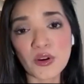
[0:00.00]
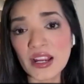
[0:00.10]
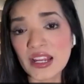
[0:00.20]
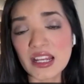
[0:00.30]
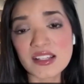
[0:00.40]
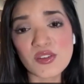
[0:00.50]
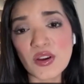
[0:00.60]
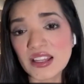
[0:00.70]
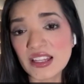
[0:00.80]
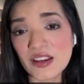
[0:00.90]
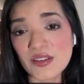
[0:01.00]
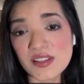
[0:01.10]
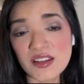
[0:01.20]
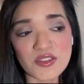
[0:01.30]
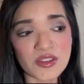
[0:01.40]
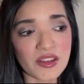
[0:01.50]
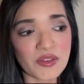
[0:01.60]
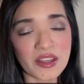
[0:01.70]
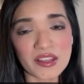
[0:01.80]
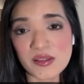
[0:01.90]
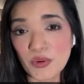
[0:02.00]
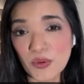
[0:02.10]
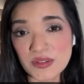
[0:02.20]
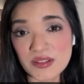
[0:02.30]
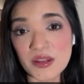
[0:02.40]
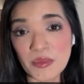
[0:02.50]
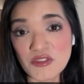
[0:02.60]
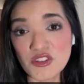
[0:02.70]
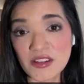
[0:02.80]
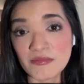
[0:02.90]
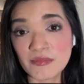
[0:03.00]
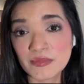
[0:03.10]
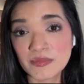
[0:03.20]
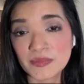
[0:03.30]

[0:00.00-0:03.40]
great. Is there anything else, Hunter, that you think is important to mention?